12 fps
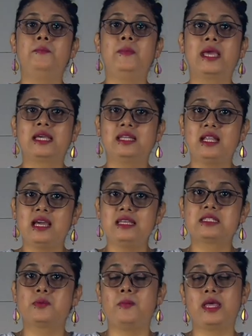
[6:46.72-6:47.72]

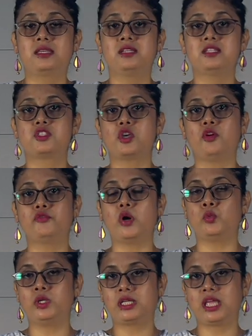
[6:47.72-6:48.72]
mechanized methods of
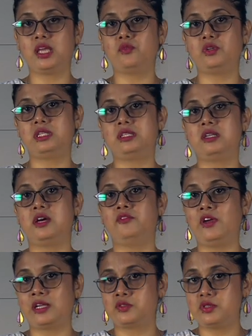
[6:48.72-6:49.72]
working within a
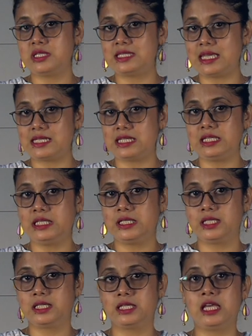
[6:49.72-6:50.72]
factory setting,
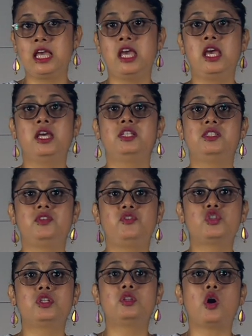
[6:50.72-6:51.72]

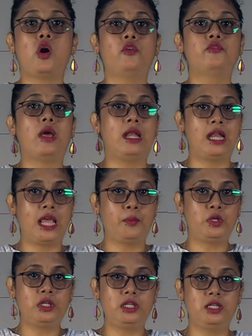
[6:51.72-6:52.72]
division of
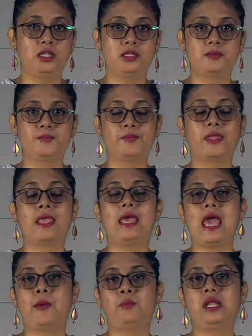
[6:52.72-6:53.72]
labor,
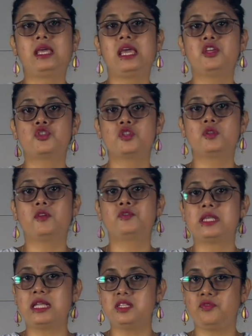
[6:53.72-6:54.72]
application of
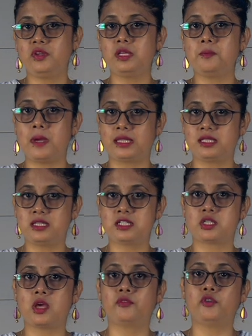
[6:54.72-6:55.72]
scientific
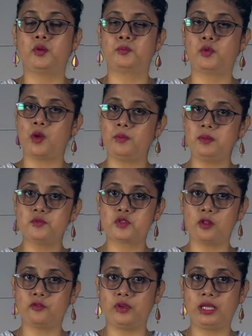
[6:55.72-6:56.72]
methods for problem
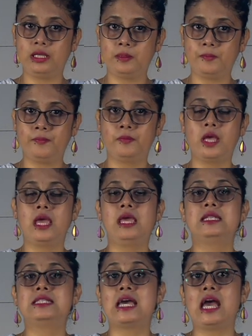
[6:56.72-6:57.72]
solving,
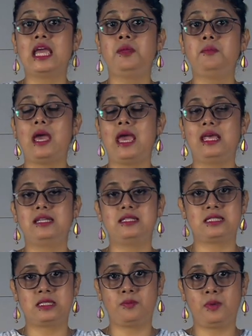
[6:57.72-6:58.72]
time and
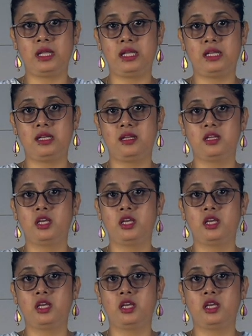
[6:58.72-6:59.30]
discipline,